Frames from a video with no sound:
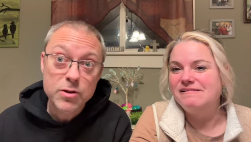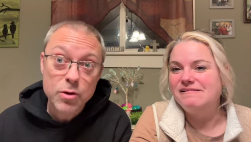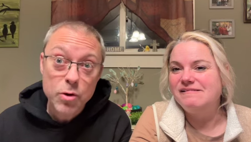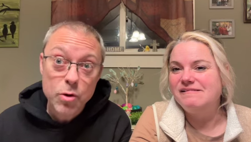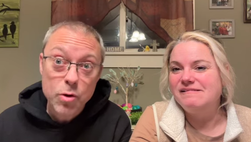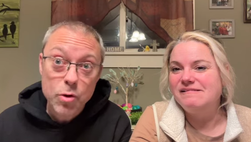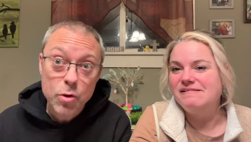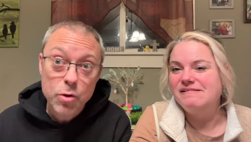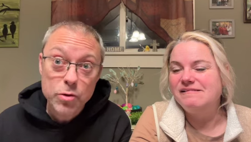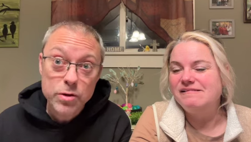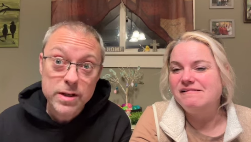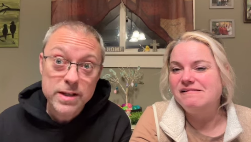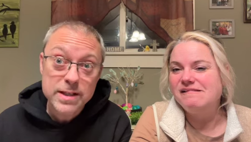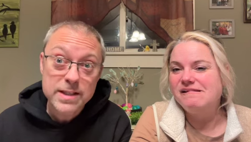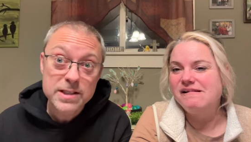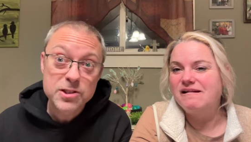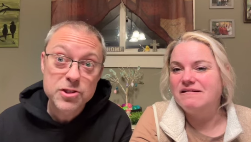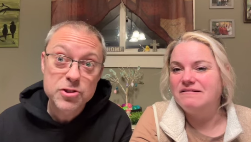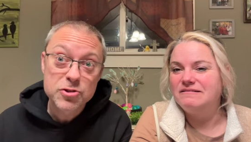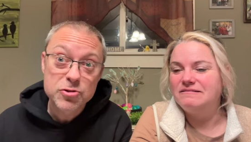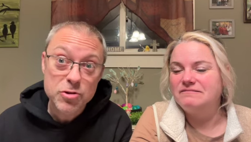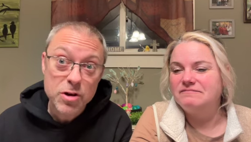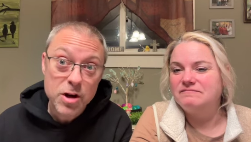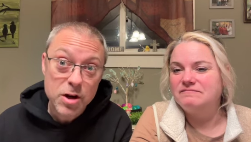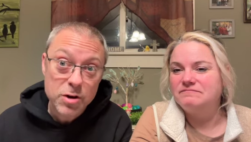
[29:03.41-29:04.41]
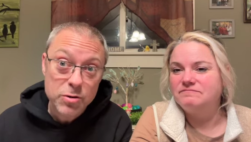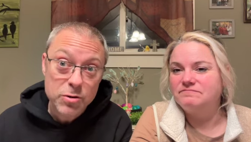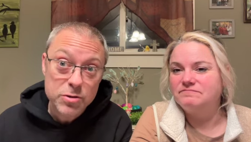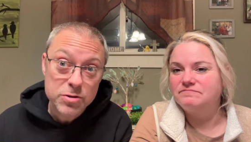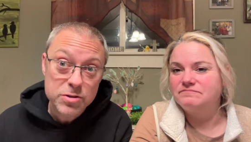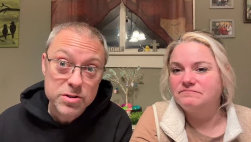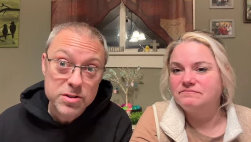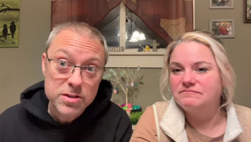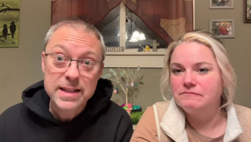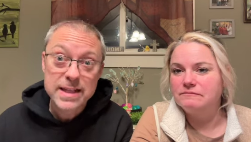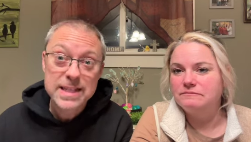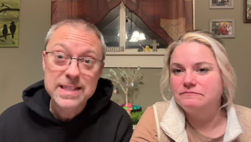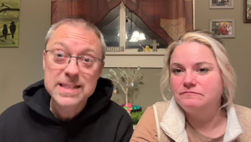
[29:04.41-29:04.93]
Speaker 1: old and he
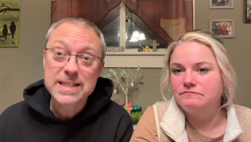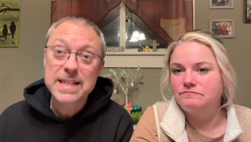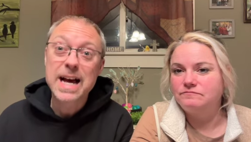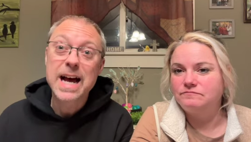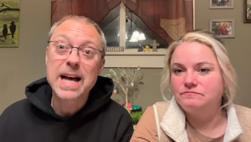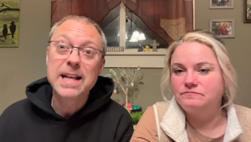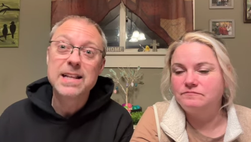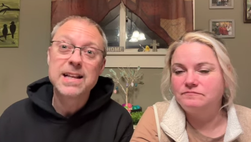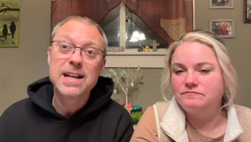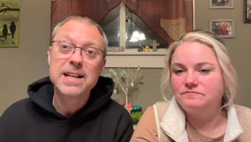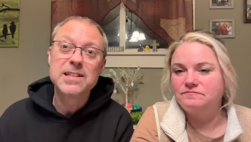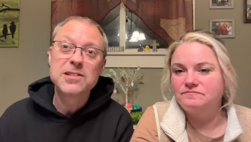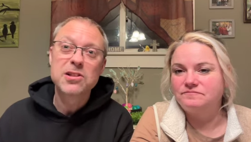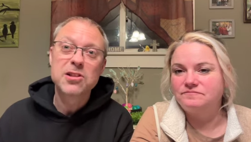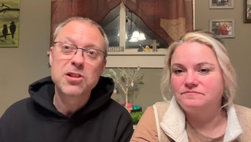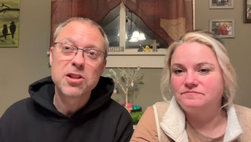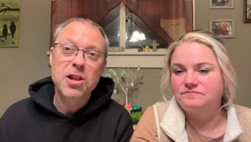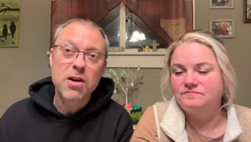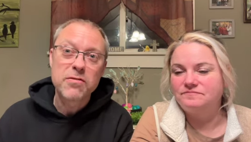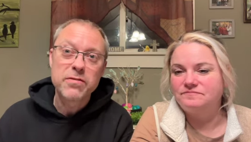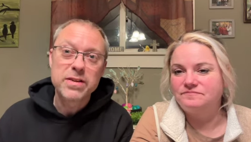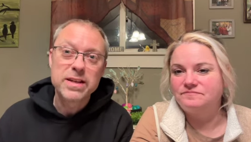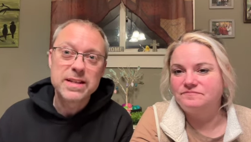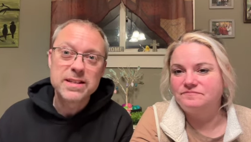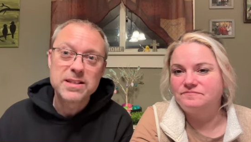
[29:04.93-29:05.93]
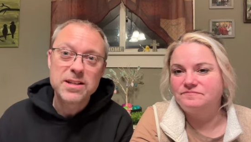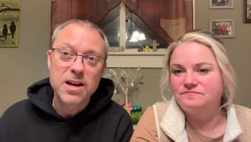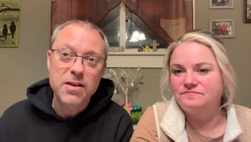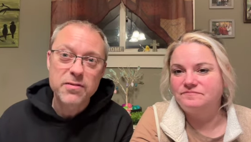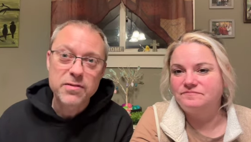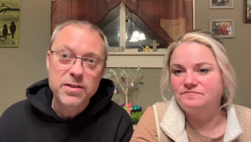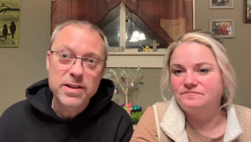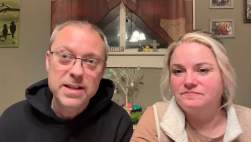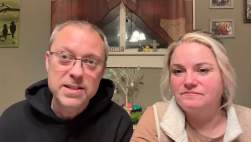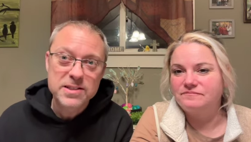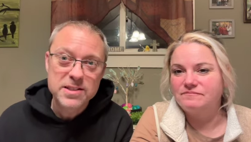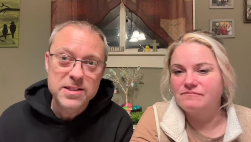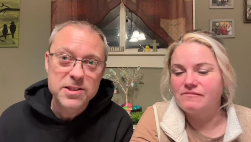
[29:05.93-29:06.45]
struggles. He's not as lovey
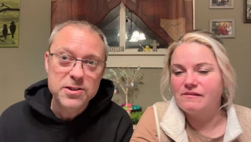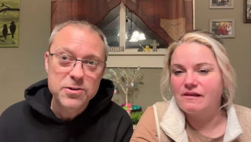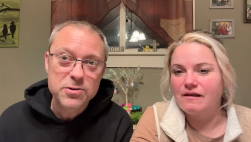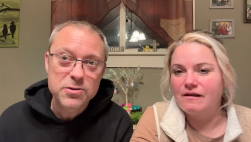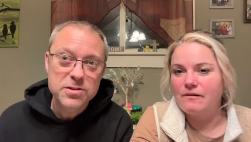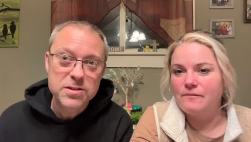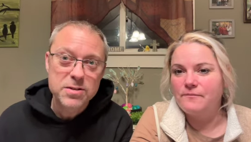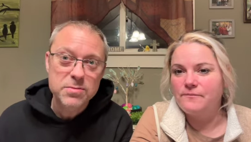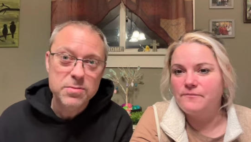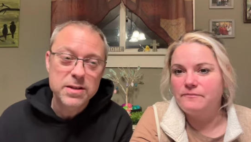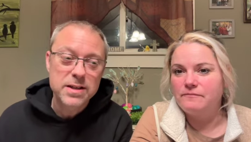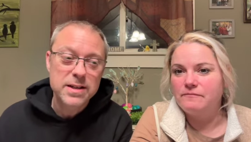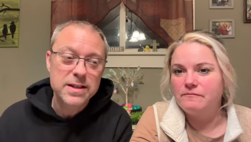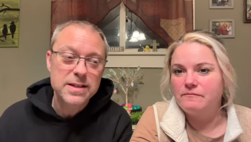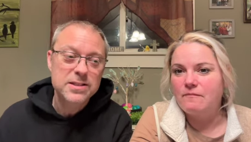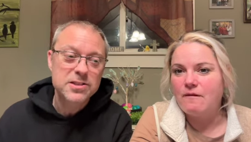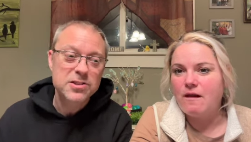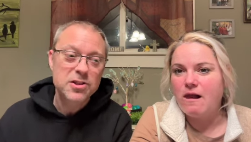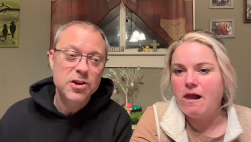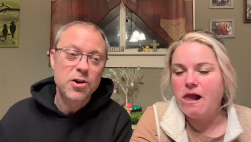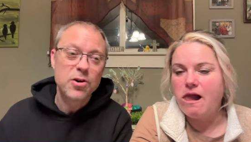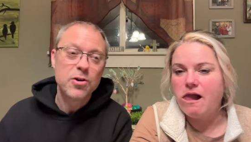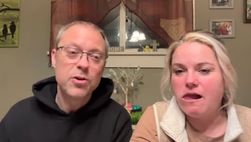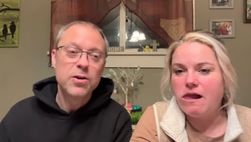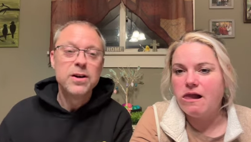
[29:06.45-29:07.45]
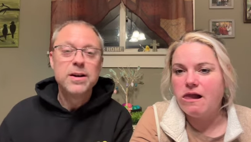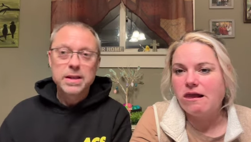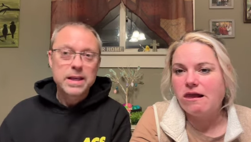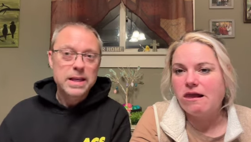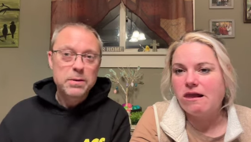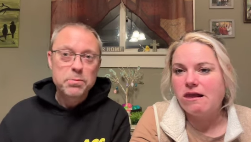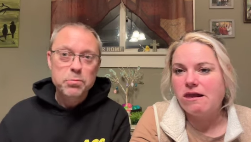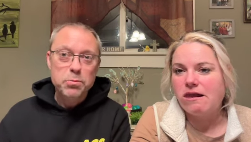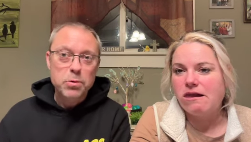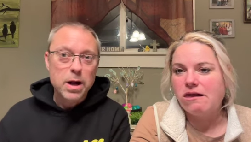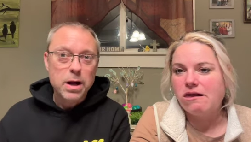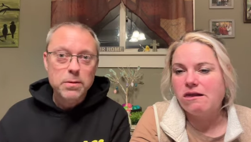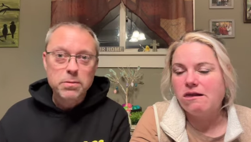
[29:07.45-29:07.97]
dovey as he used to be. So he
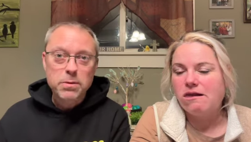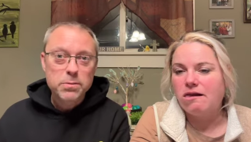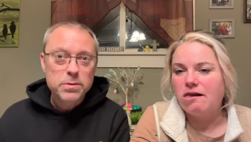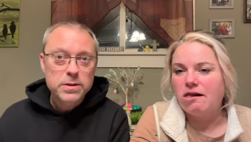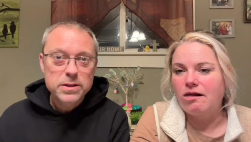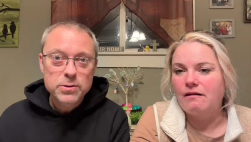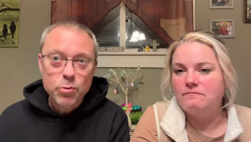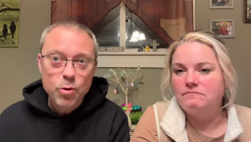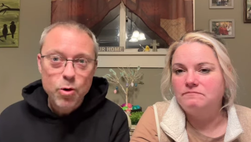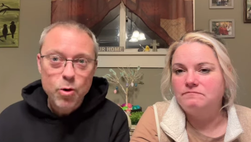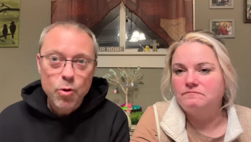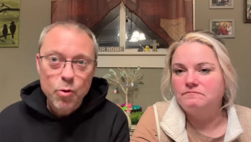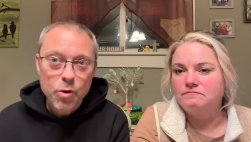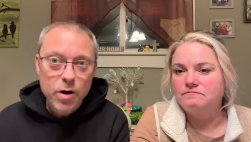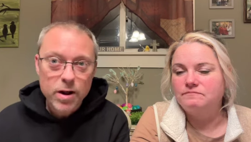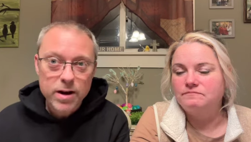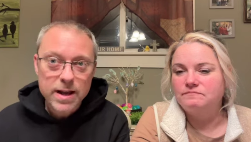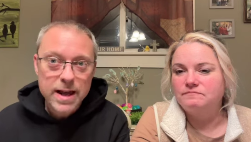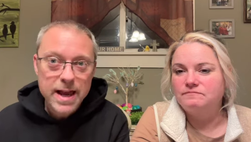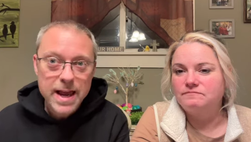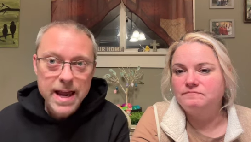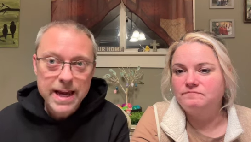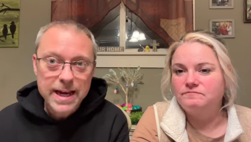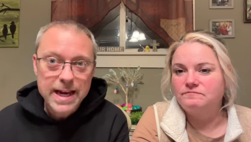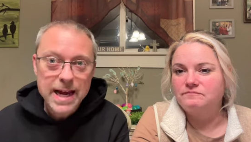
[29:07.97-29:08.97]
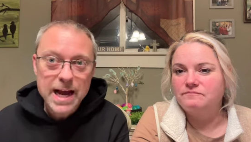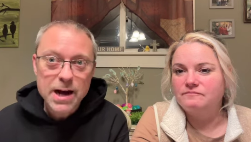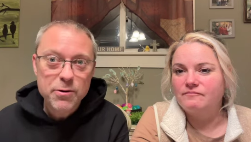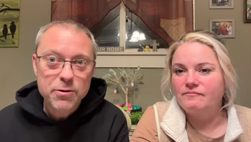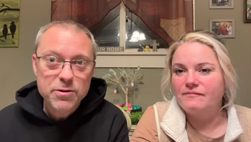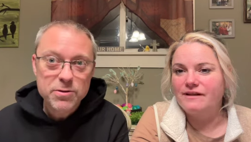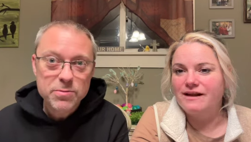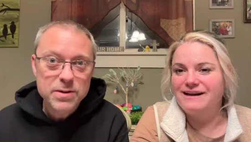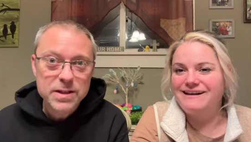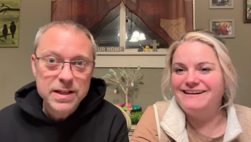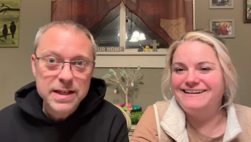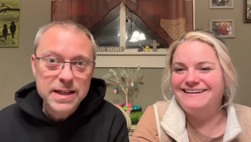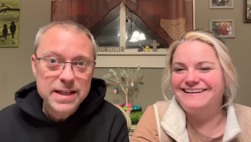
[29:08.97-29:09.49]
probably won't want to hang out with
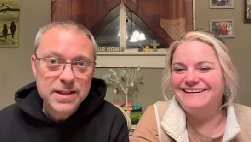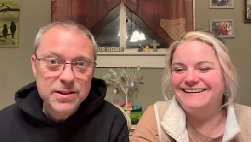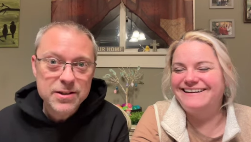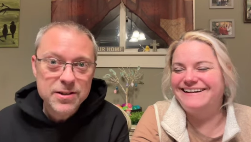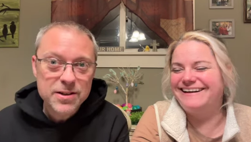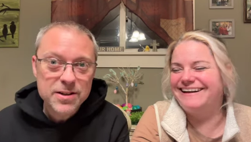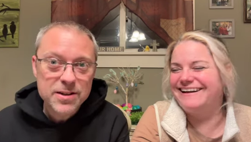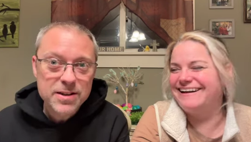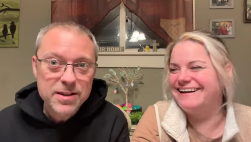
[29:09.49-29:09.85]
me either.